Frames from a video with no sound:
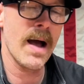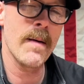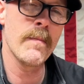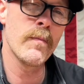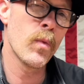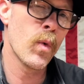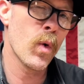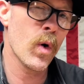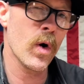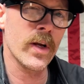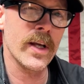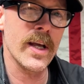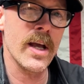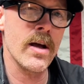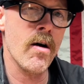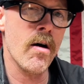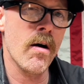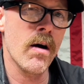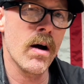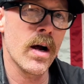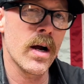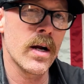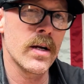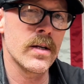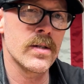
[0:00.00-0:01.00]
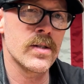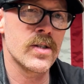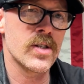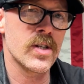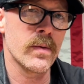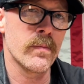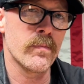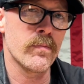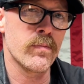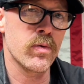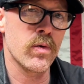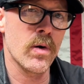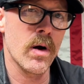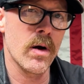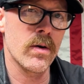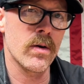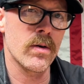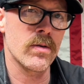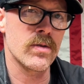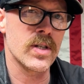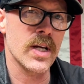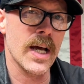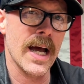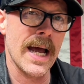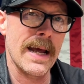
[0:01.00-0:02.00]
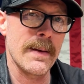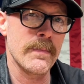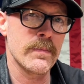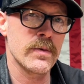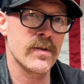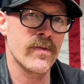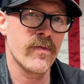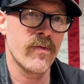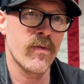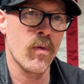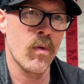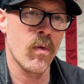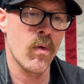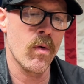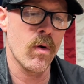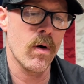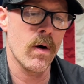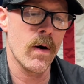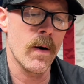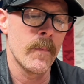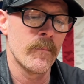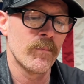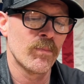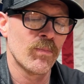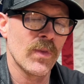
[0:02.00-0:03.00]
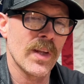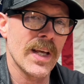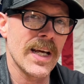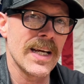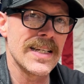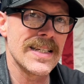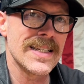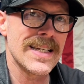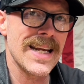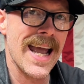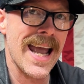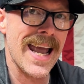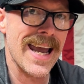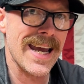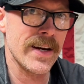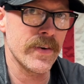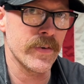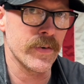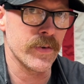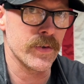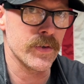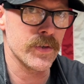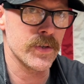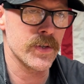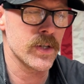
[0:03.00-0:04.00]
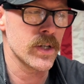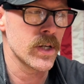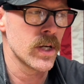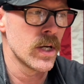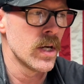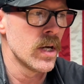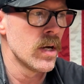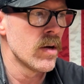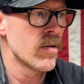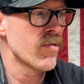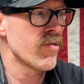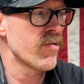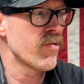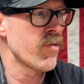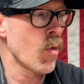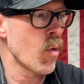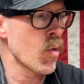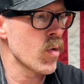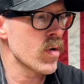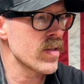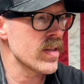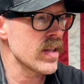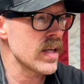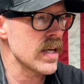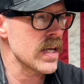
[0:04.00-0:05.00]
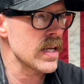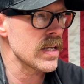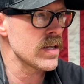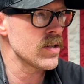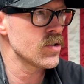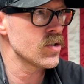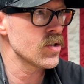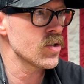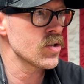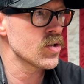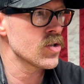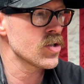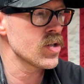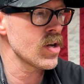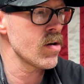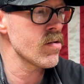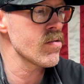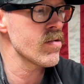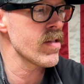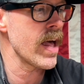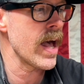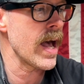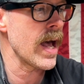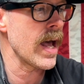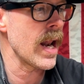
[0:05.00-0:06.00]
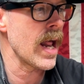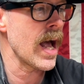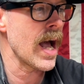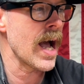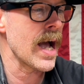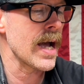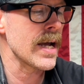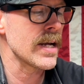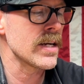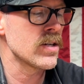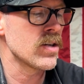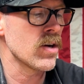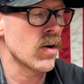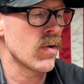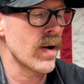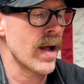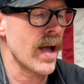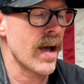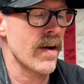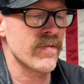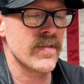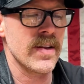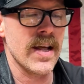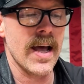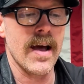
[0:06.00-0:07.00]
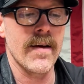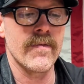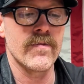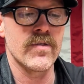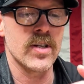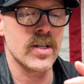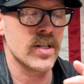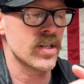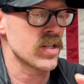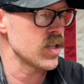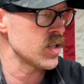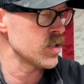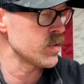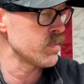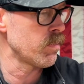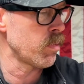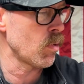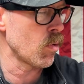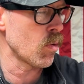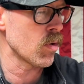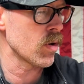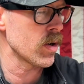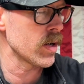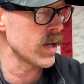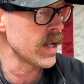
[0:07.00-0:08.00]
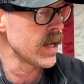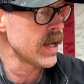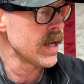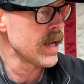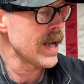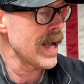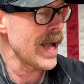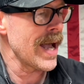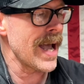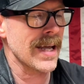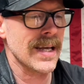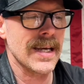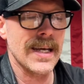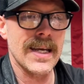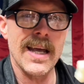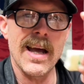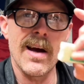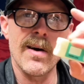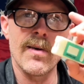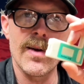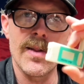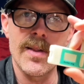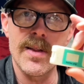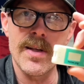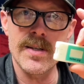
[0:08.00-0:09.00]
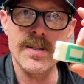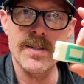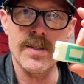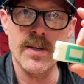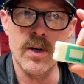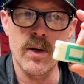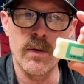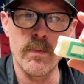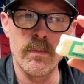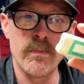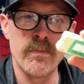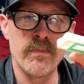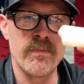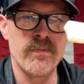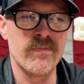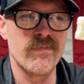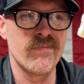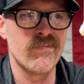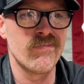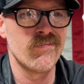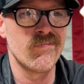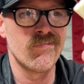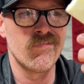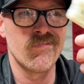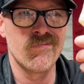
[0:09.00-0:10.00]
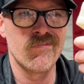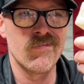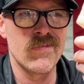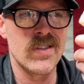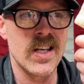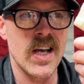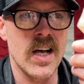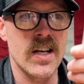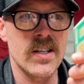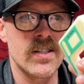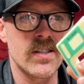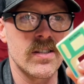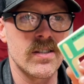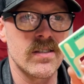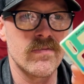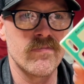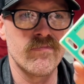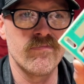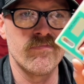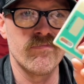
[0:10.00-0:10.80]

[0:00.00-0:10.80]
working on some prototypes for containers for these so that I don't have to have just this board hanging out in this little dust,